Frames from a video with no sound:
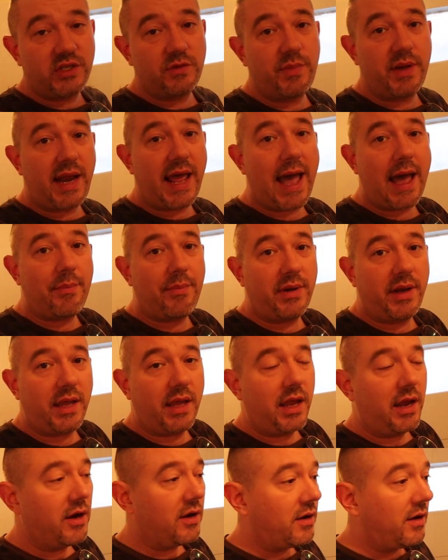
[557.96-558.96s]
has been happening
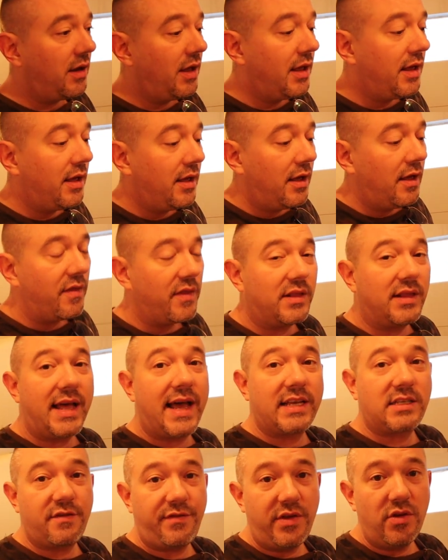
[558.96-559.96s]
here the
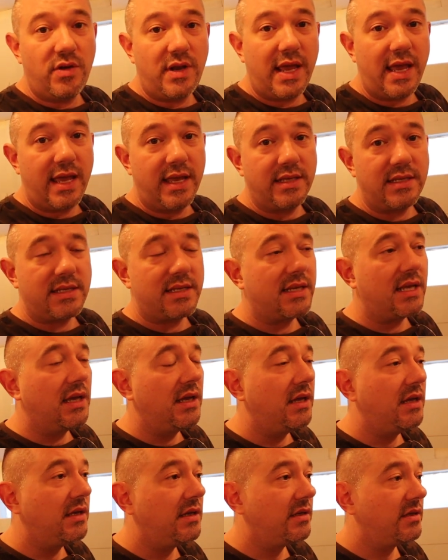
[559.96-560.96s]
last few days.
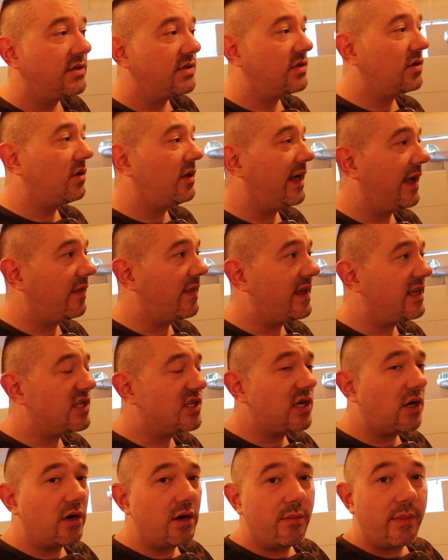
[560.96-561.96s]
So like they
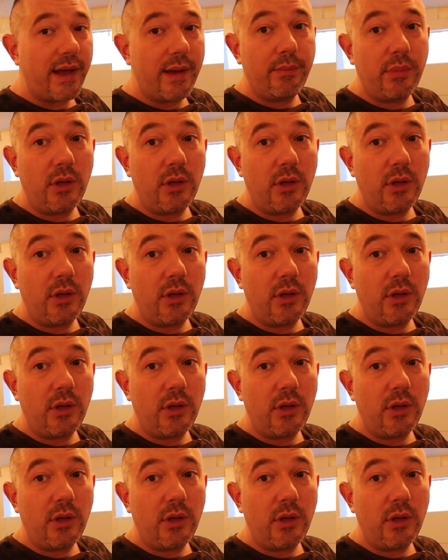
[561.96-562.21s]
started by